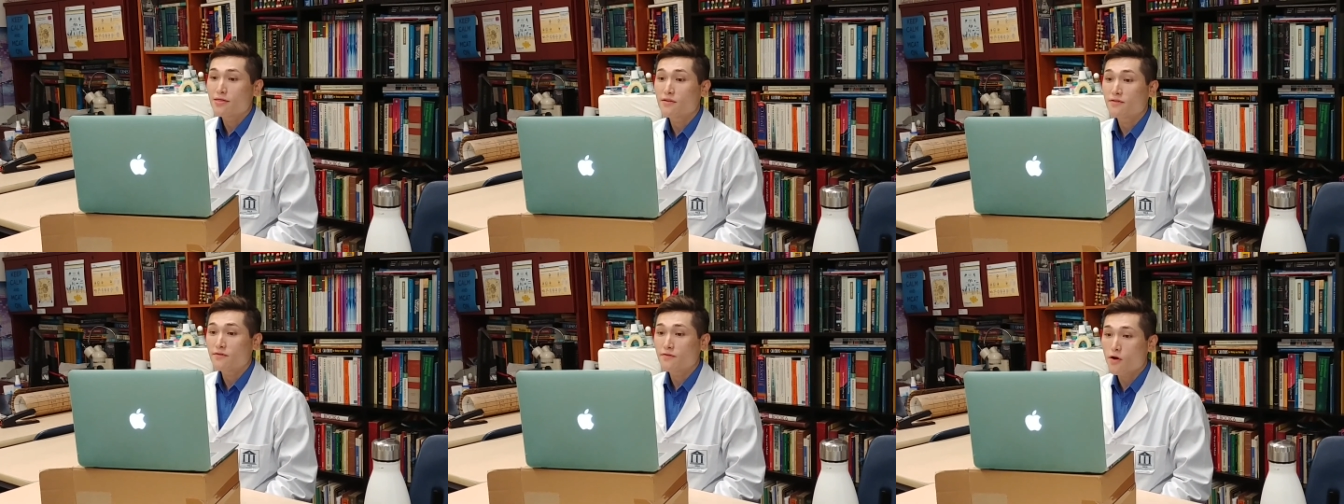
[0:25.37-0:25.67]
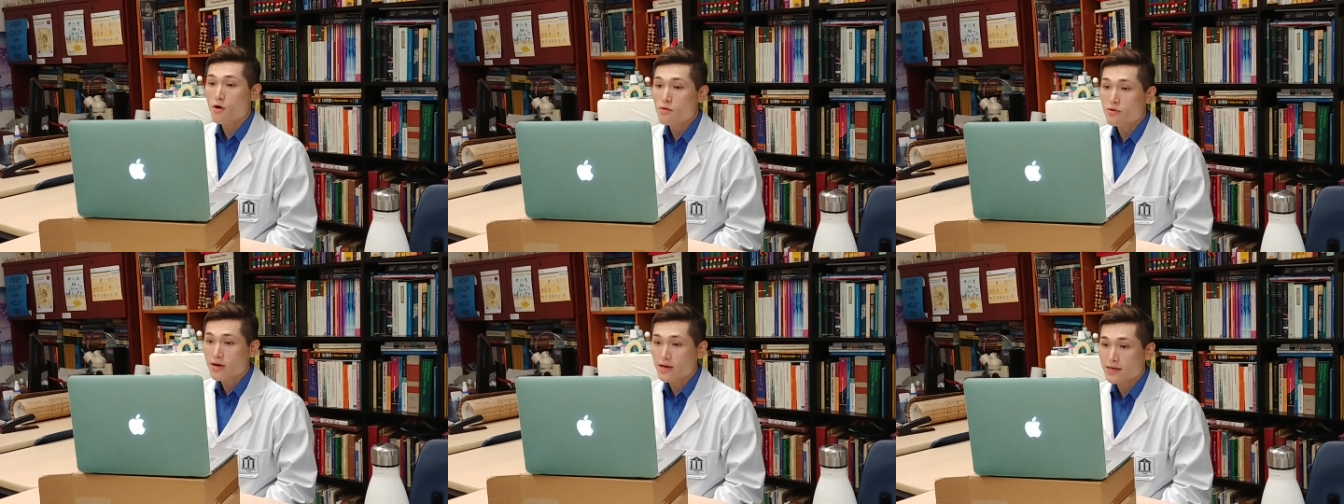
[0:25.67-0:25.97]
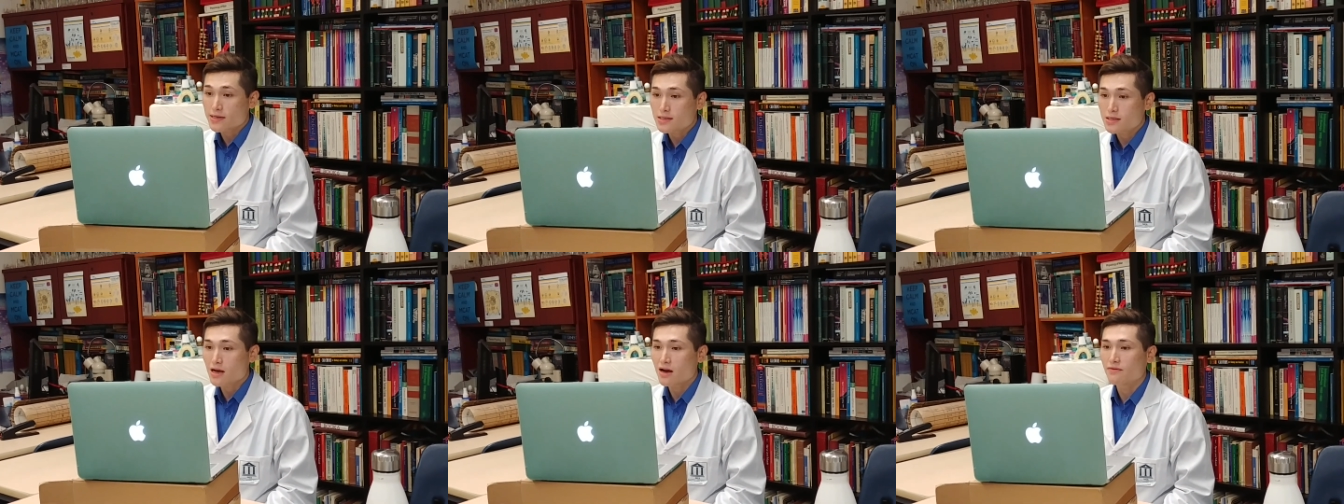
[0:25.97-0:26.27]
the
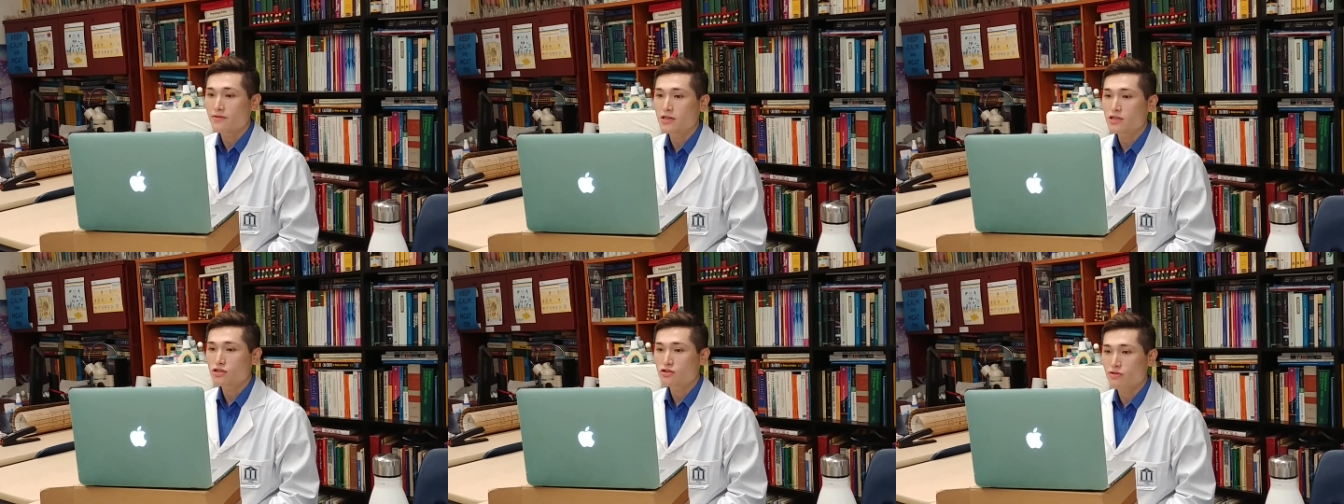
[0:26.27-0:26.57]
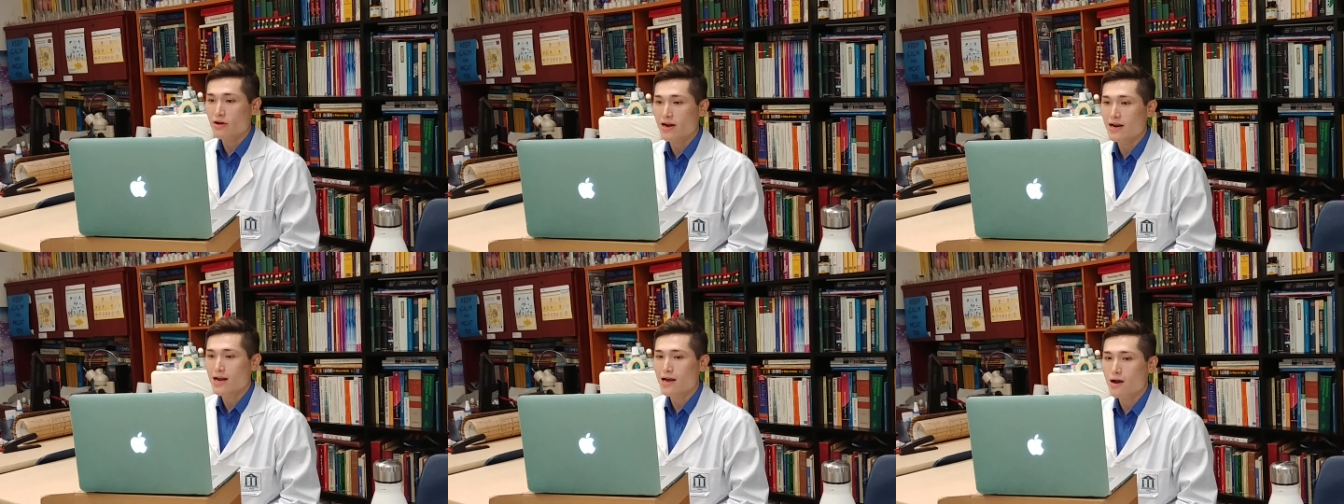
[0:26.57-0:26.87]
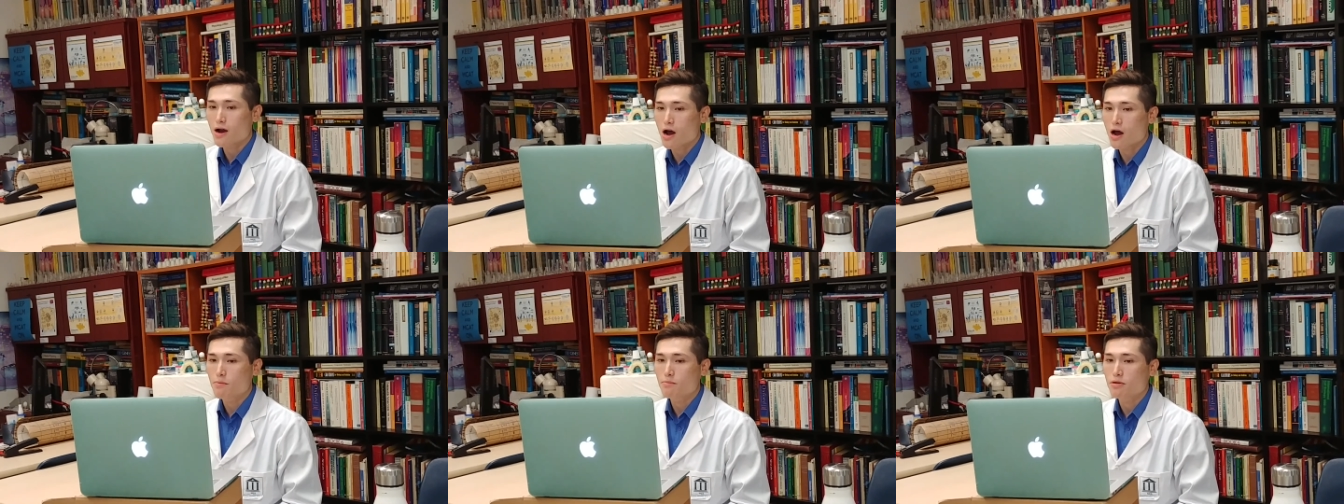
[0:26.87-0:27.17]
focus of its
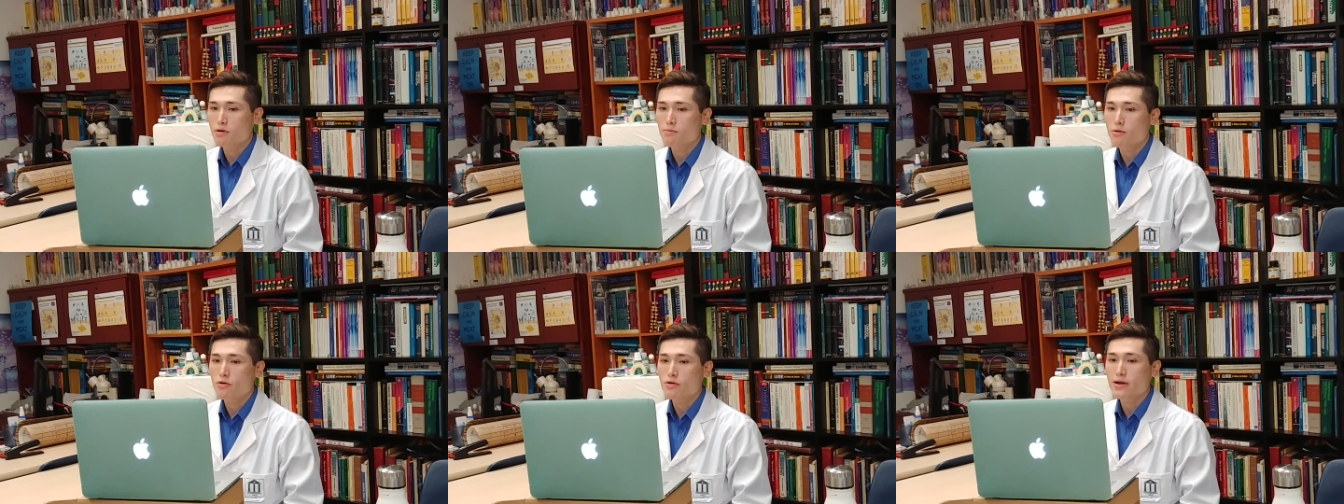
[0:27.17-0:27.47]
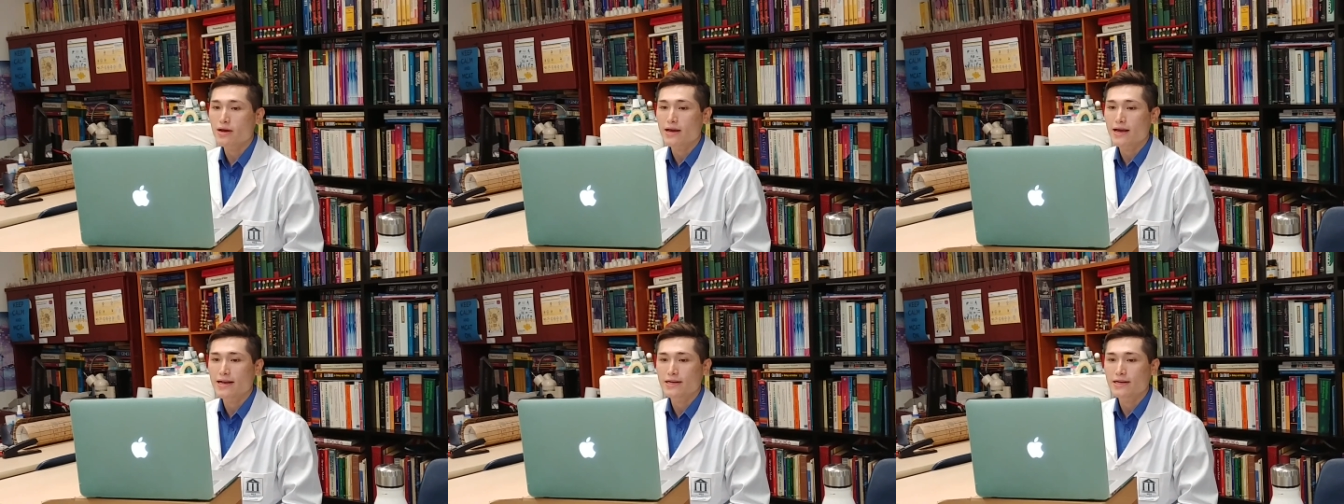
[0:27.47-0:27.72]
training on promoting